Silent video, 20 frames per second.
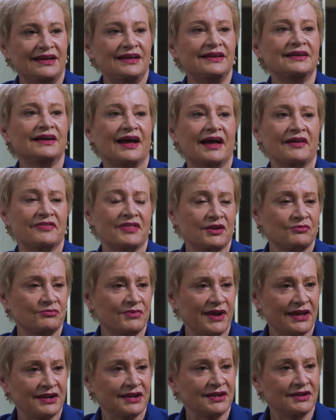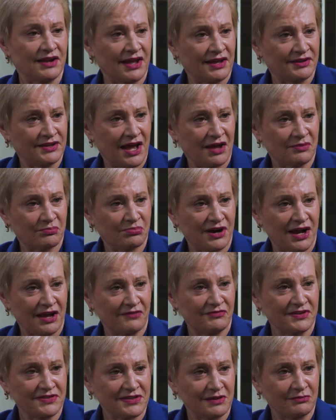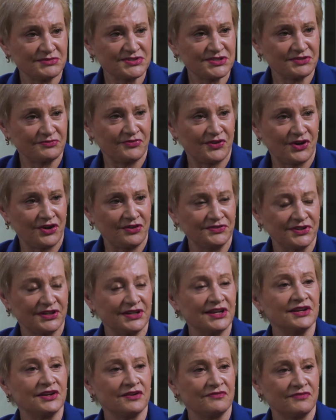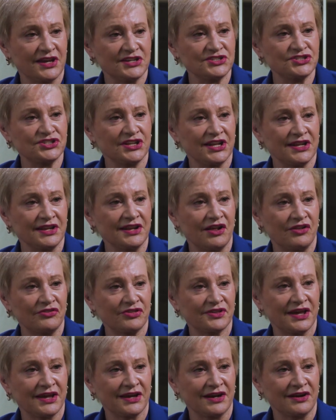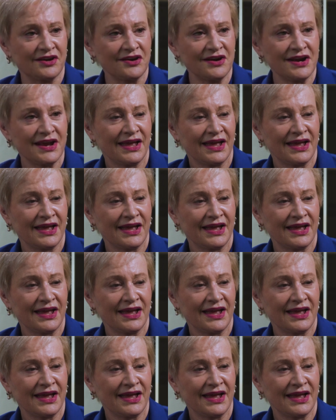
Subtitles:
I then ran a nonprofit that was involved in innovation in healthcare.